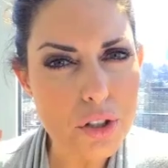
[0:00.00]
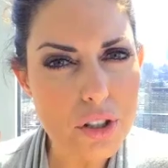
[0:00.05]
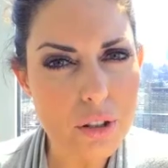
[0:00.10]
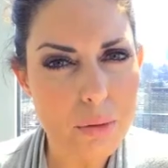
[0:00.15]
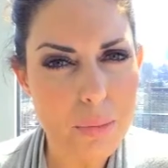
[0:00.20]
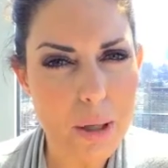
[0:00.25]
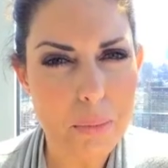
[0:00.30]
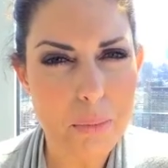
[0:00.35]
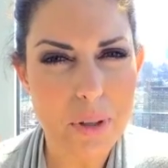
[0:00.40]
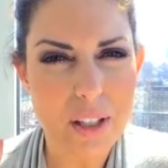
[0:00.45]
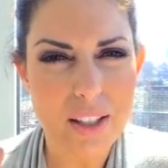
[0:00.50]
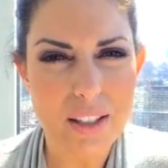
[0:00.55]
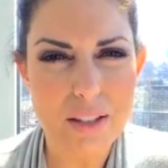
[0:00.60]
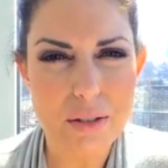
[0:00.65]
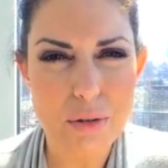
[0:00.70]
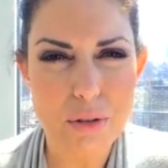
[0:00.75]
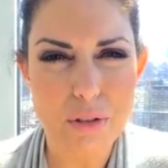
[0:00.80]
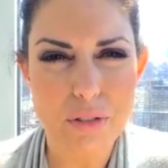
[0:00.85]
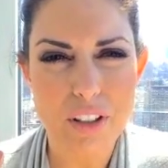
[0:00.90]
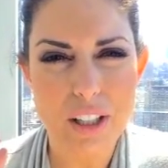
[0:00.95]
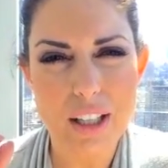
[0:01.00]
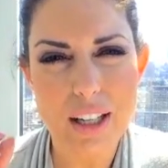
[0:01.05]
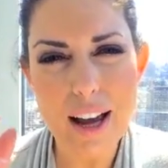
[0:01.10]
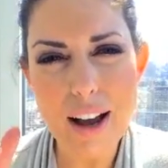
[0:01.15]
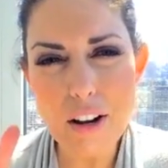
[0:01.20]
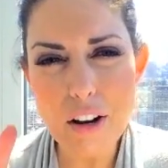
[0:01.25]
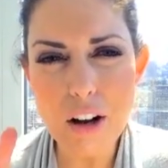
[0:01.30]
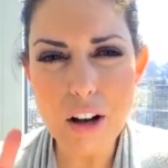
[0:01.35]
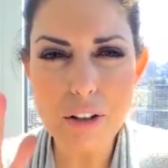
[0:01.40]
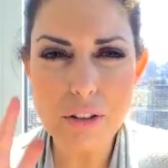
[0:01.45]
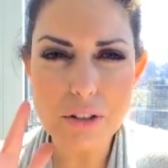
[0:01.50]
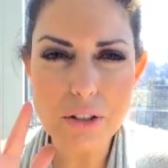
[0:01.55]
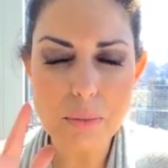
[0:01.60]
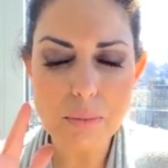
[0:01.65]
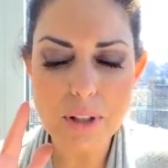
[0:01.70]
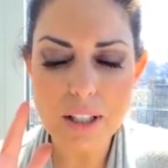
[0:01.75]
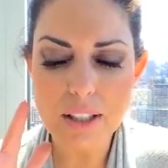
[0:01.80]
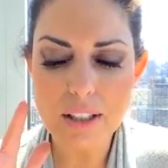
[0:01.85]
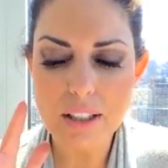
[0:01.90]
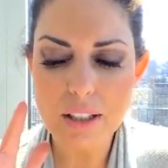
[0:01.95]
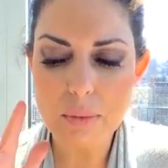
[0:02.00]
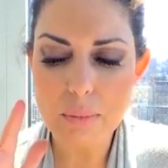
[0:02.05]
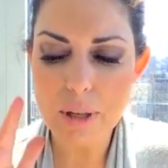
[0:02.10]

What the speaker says: There might be sort of like an alcohol or something in it,